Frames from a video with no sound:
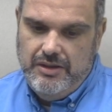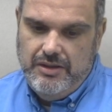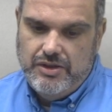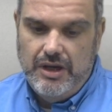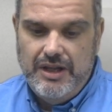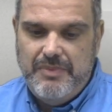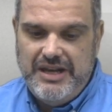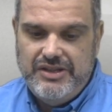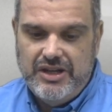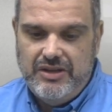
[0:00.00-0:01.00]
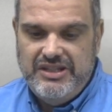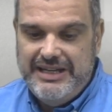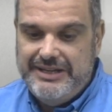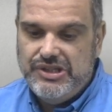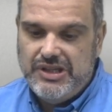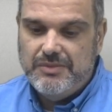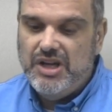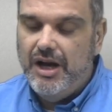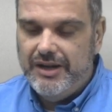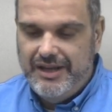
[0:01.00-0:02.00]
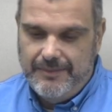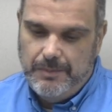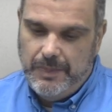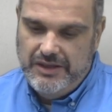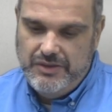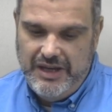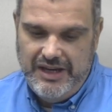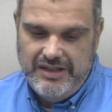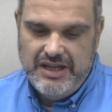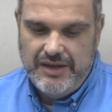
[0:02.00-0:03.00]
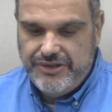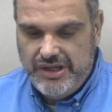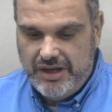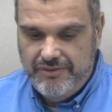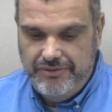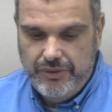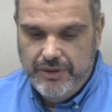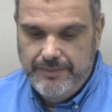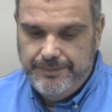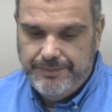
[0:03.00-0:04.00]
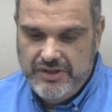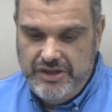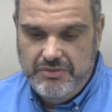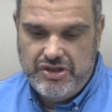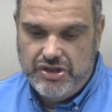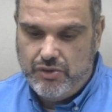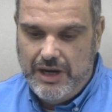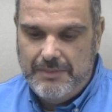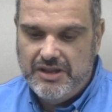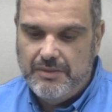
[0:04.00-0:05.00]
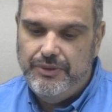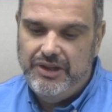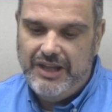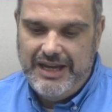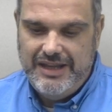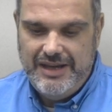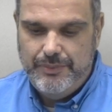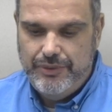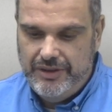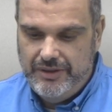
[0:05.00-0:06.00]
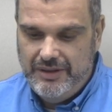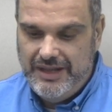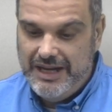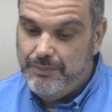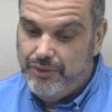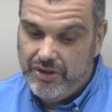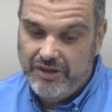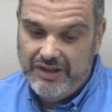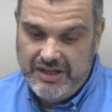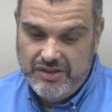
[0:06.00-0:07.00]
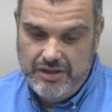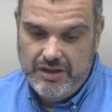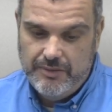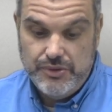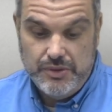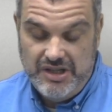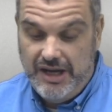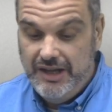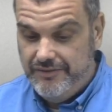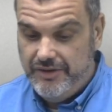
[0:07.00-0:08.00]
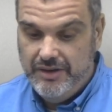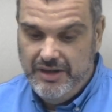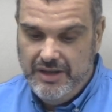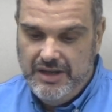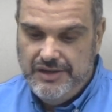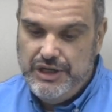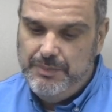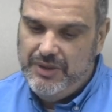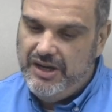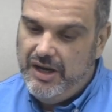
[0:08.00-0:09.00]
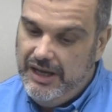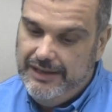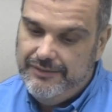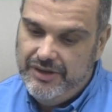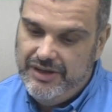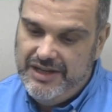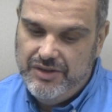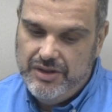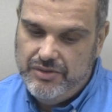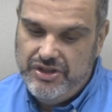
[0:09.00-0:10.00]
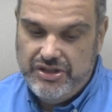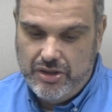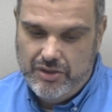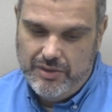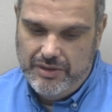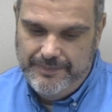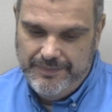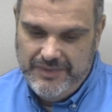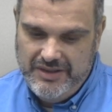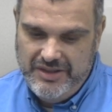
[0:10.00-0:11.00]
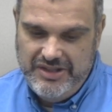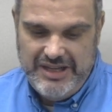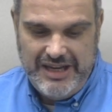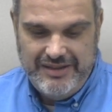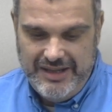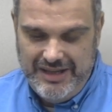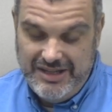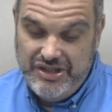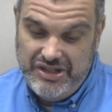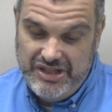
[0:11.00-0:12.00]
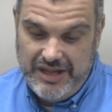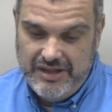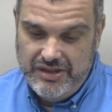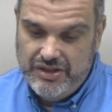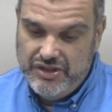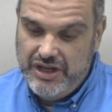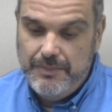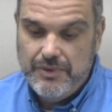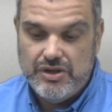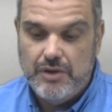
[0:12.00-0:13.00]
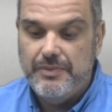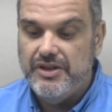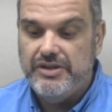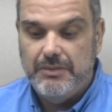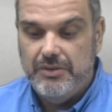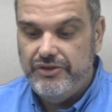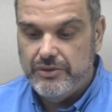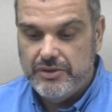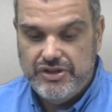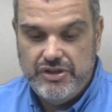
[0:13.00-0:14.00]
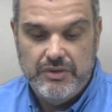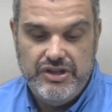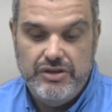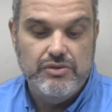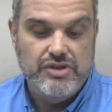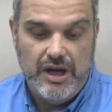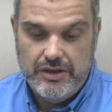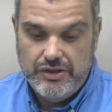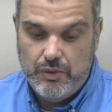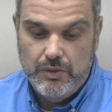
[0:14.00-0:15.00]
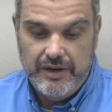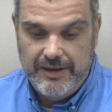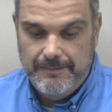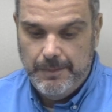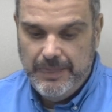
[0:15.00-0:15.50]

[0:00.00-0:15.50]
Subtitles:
Charlotte basically didn't stop talking as we headed down the second floor. She was describing the play they had put on last year, which was Oliver. She played Oliver, even though she's a girl. She said that, as she said this, she pushed open the double doors to a huge auditorium,